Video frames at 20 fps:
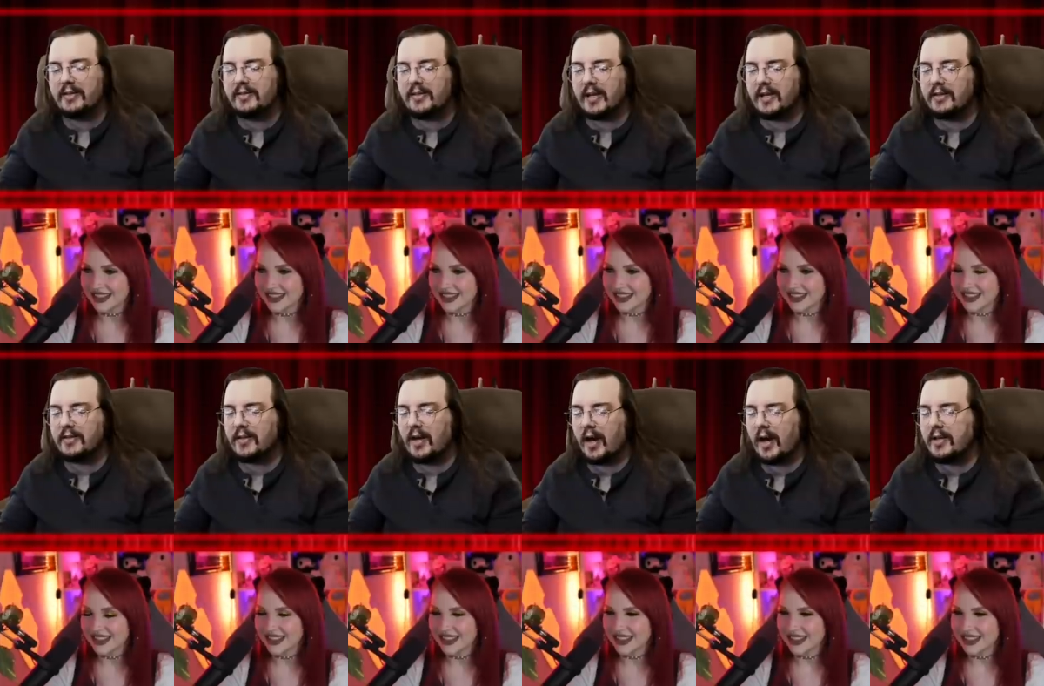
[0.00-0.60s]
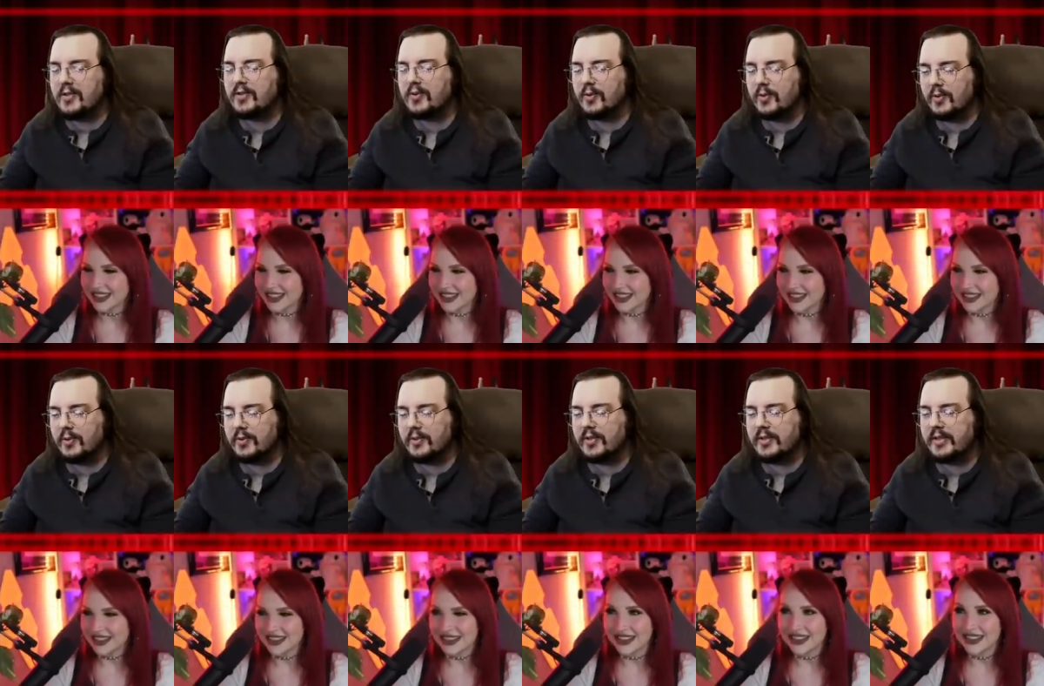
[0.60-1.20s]
Speaker 1: sent to high
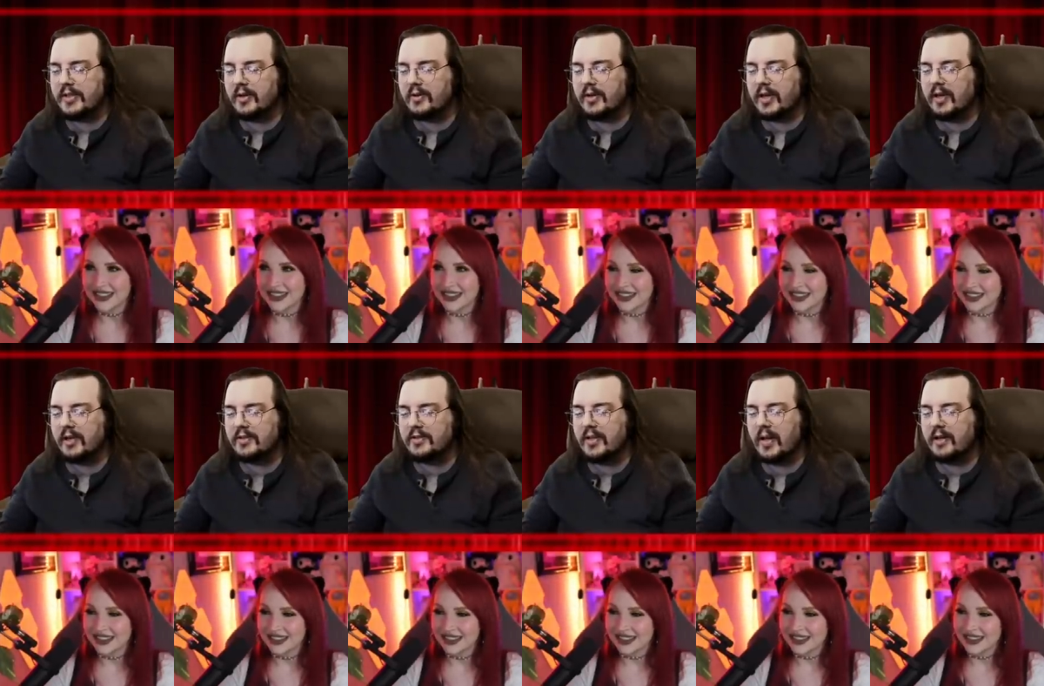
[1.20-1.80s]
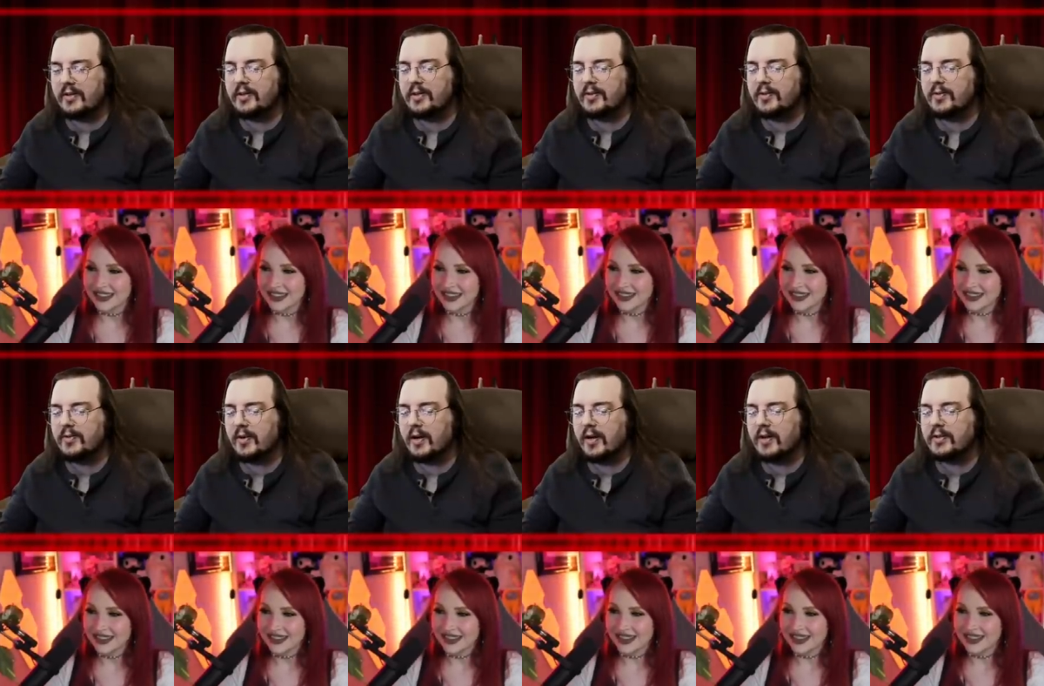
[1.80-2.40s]
schools to tell kids not to
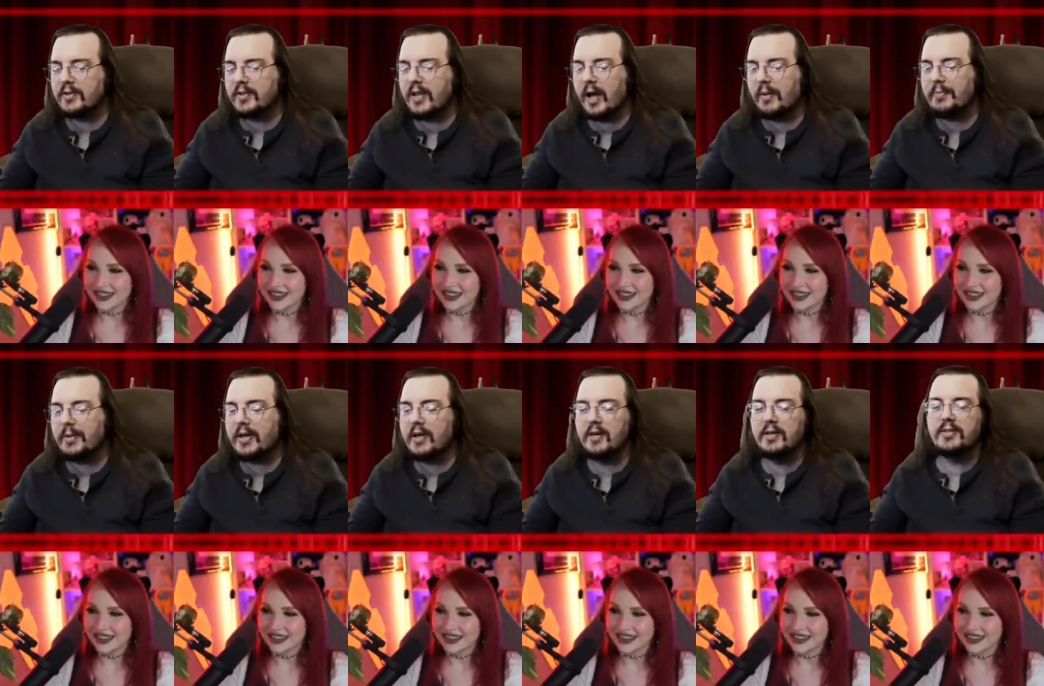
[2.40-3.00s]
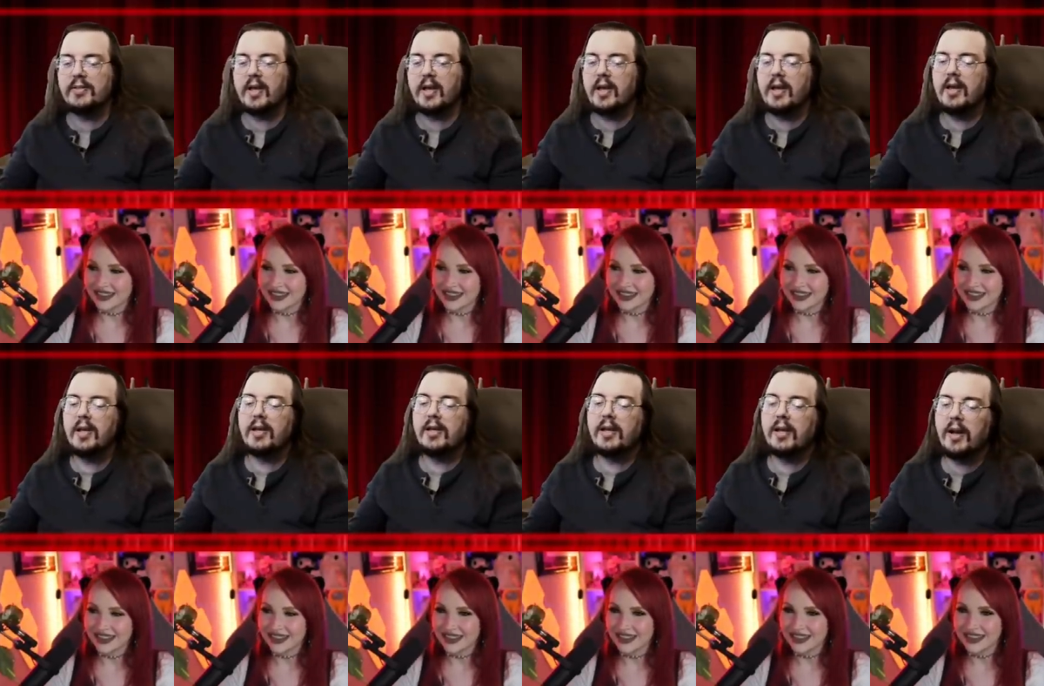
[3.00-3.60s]
do drugs. Not because,
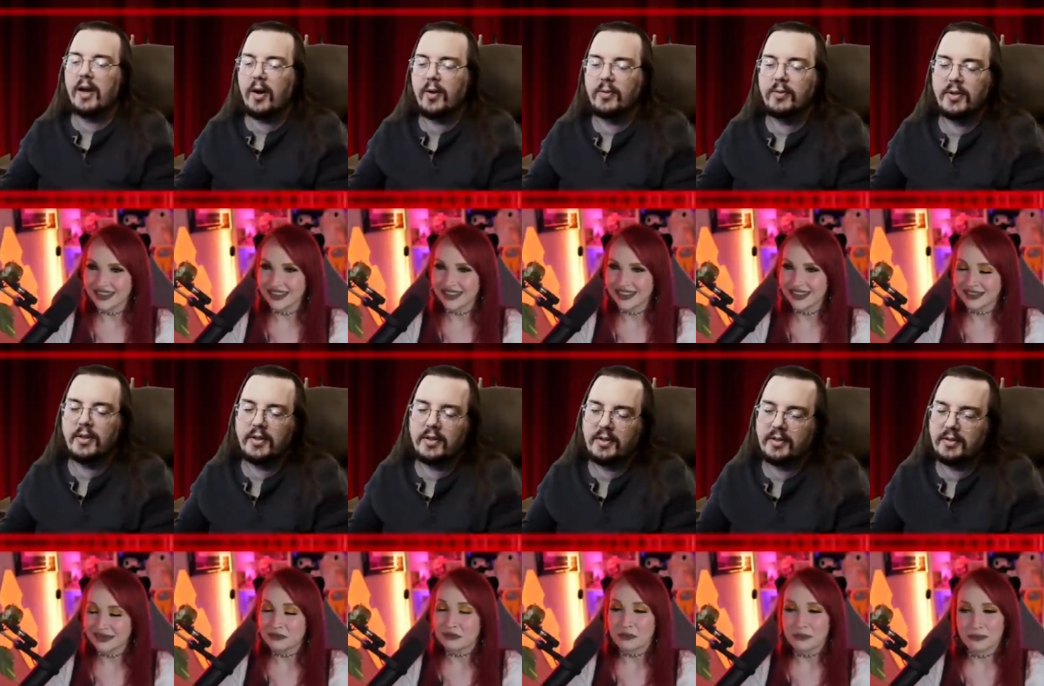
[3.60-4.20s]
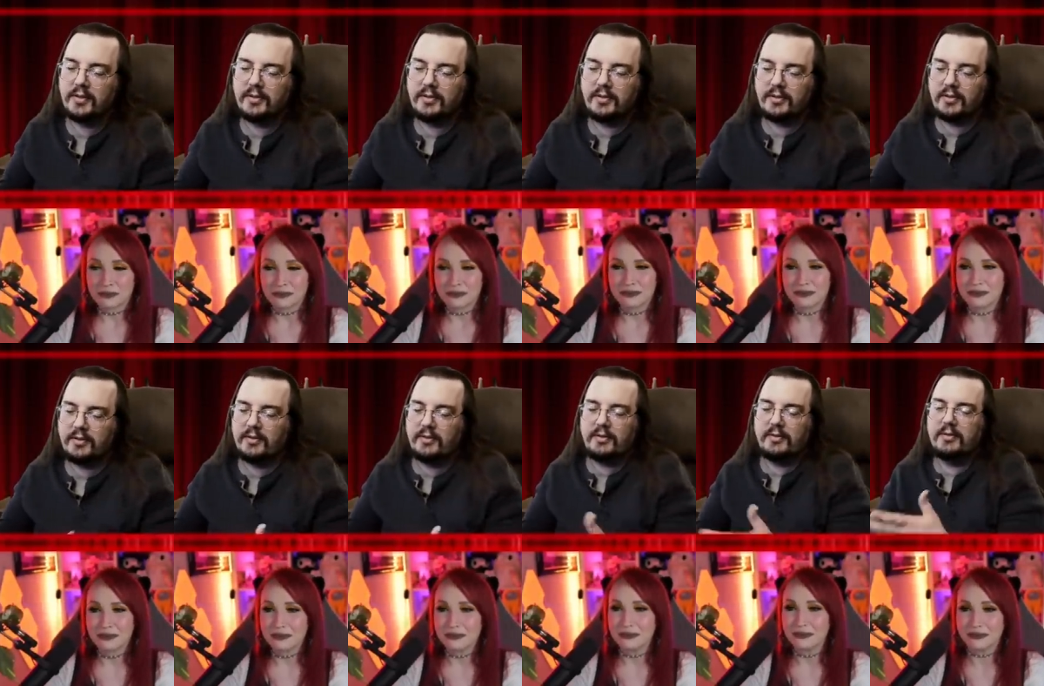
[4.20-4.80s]
you know,
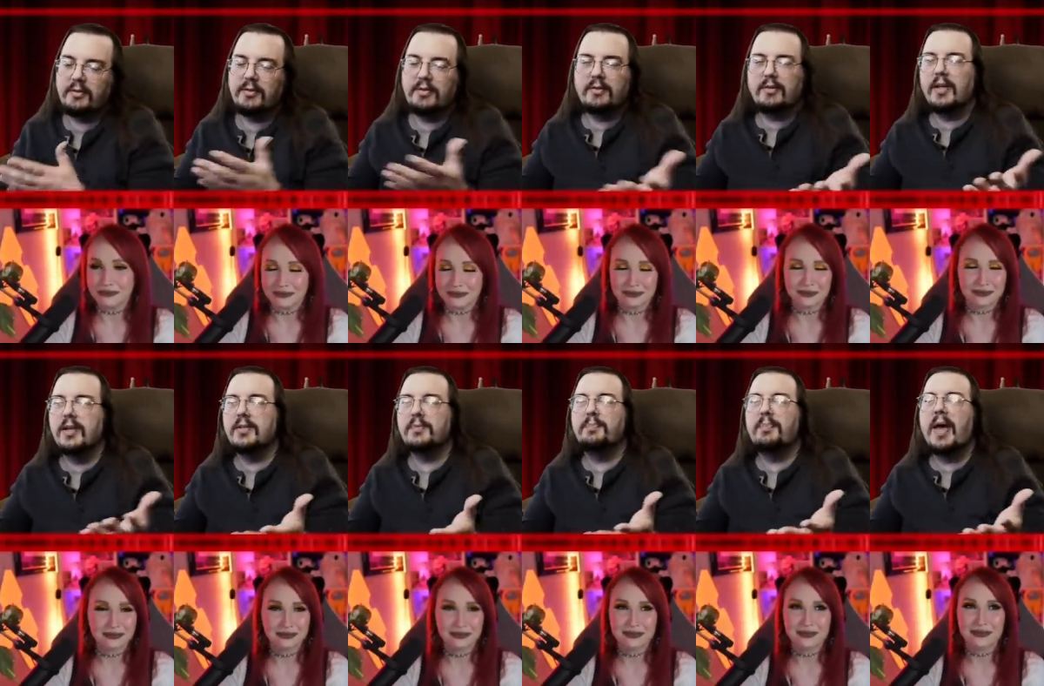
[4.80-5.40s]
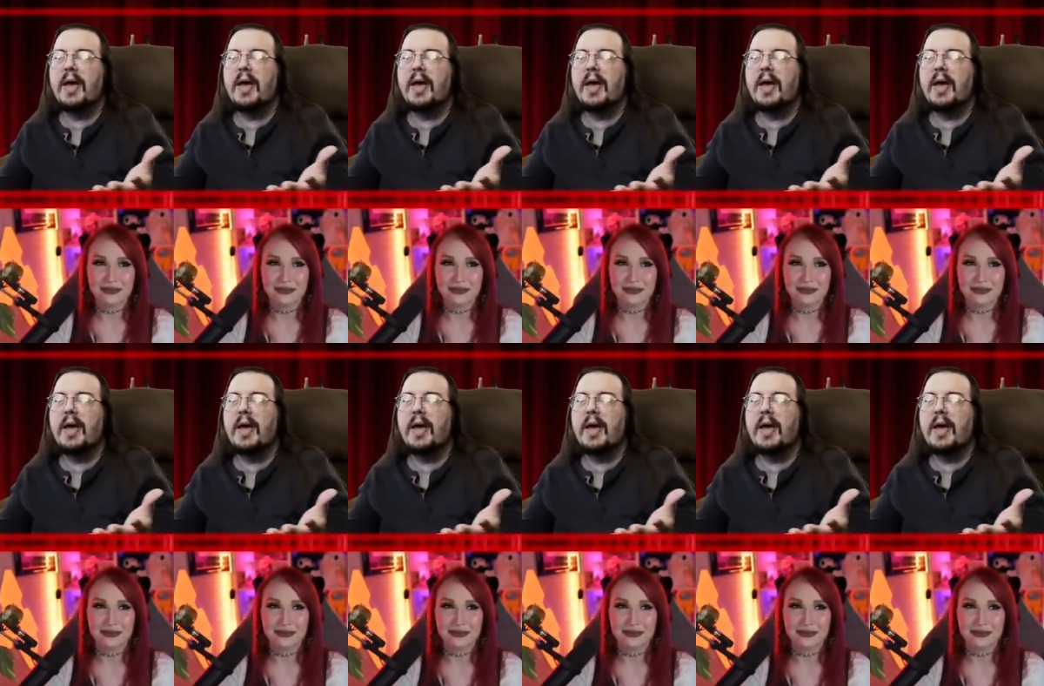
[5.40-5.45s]
it's